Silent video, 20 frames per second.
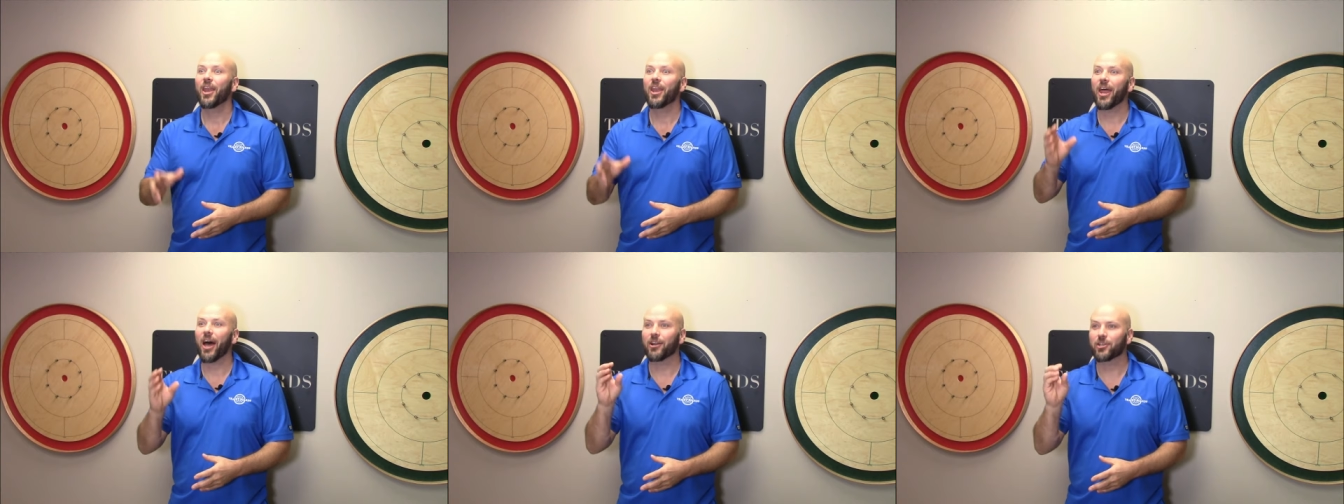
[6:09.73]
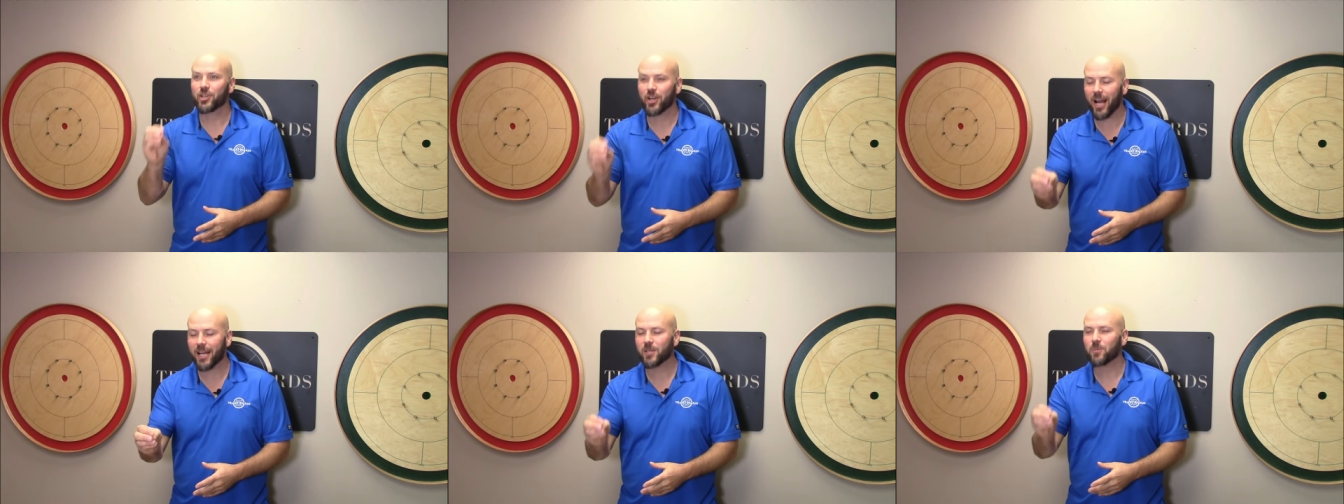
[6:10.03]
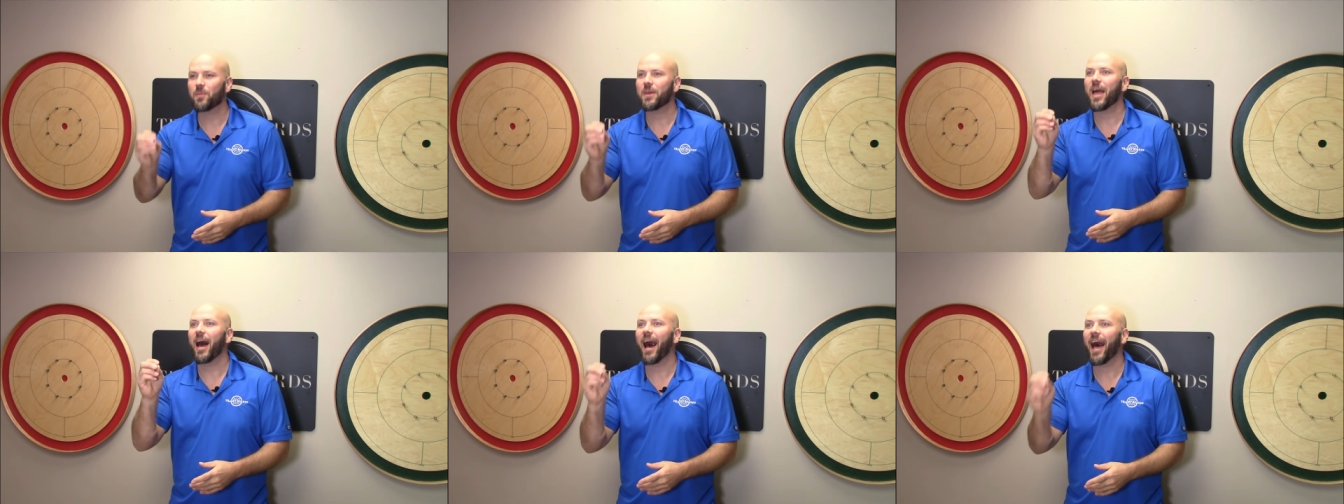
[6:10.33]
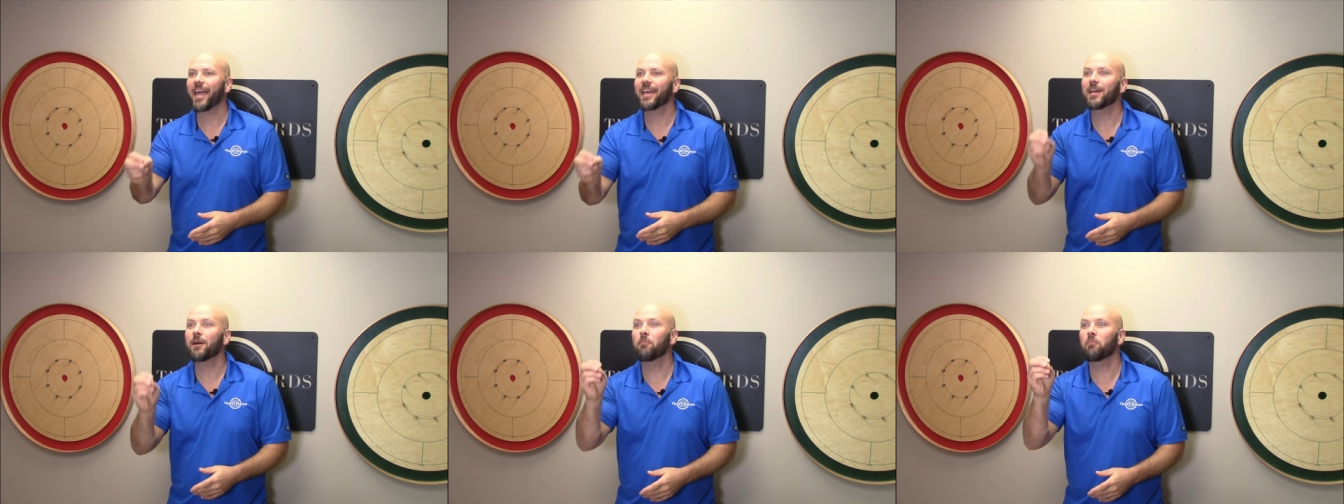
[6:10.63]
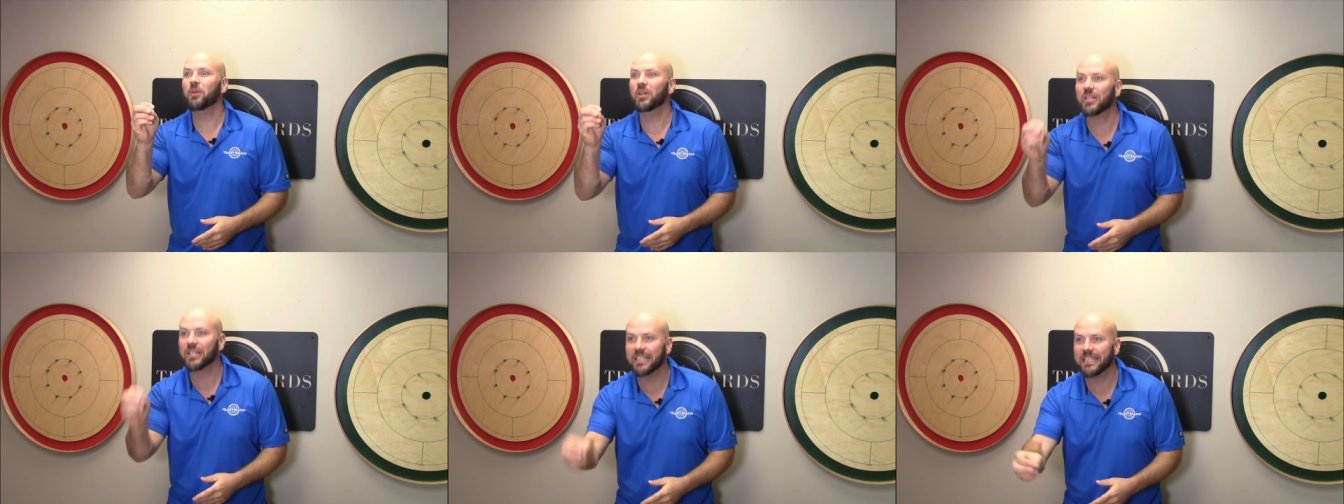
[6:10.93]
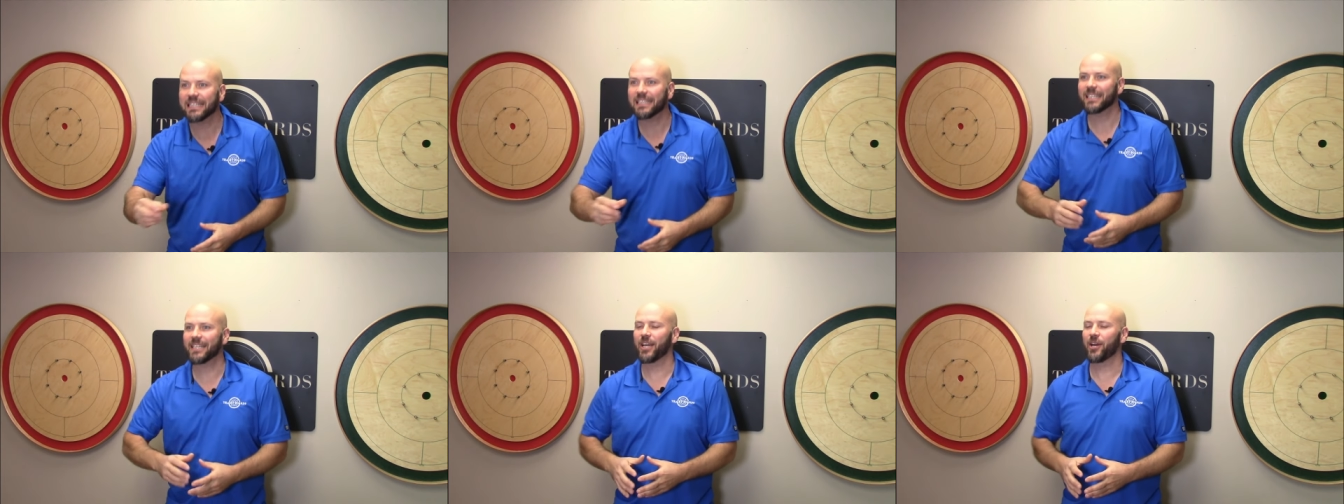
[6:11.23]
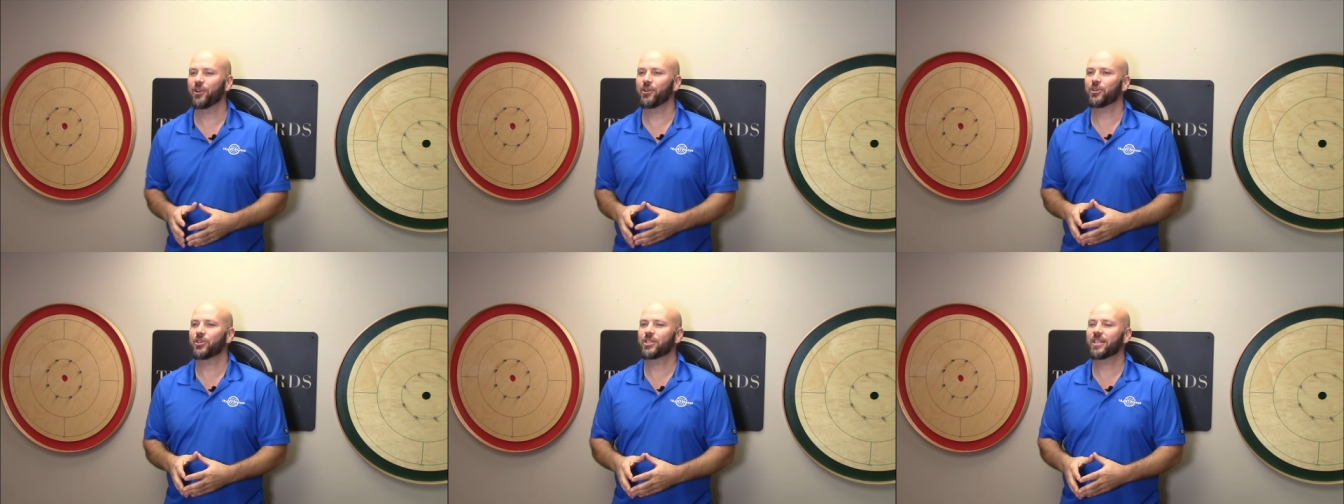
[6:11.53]
Now trust me, I completely
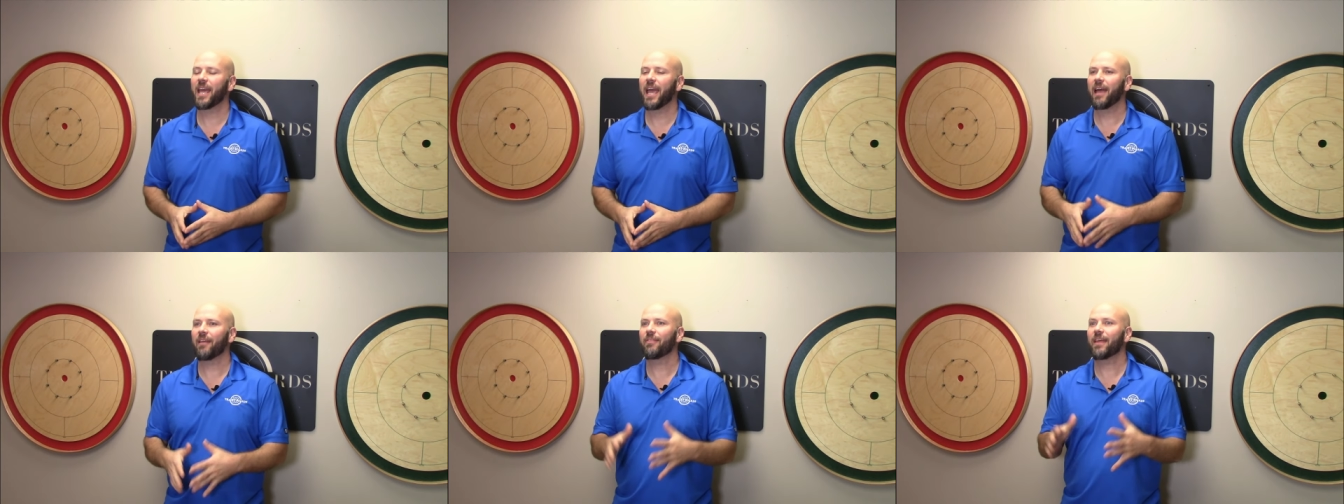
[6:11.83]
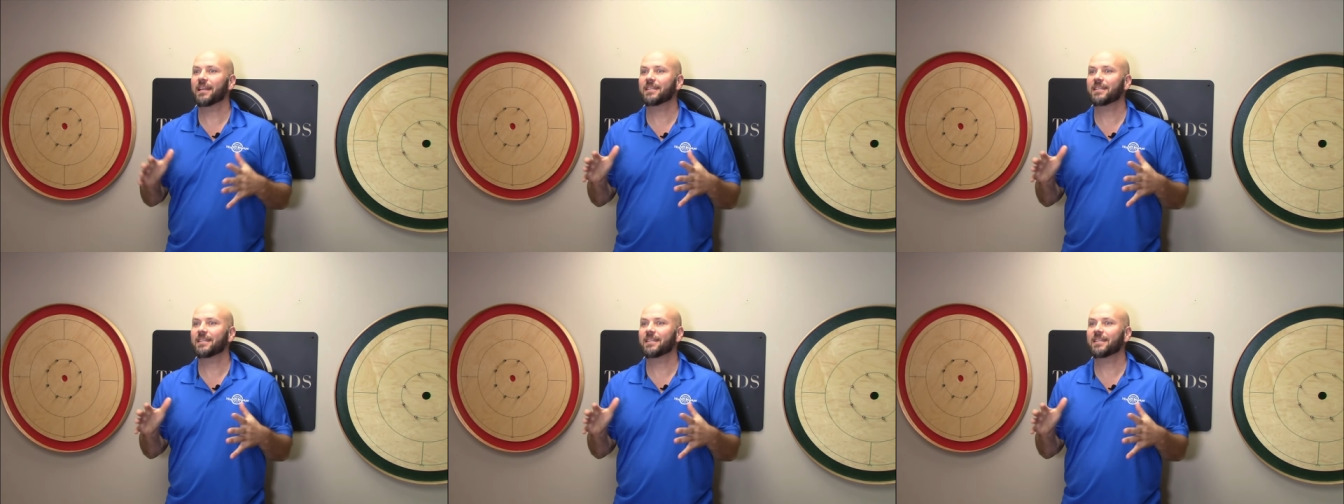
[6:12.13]
understand